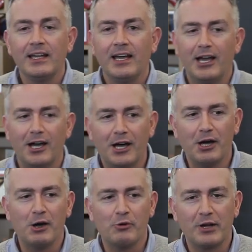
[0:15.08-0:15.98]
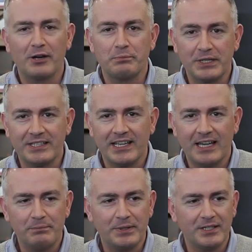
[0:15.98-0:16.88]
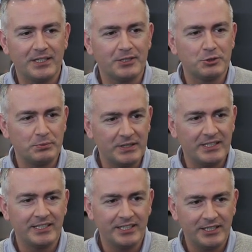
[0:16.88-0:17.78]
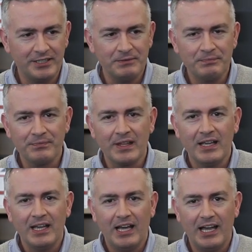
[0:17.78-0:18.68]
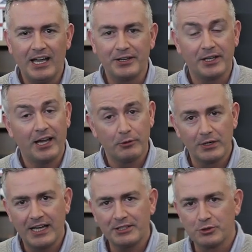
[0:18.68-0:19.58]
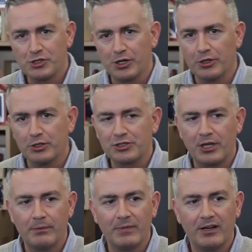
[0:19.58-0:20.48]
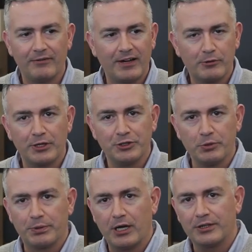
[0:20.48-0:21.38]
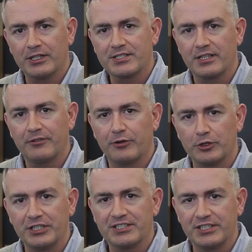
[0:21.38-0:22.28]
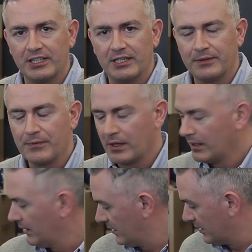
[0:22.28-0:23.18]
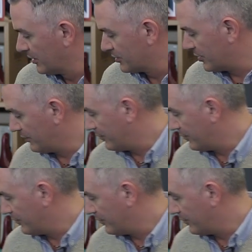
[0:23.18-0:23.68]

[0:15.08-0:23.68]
Uh, we are pretty happy to be here and I would like to show you some of our new products uh, for this year. So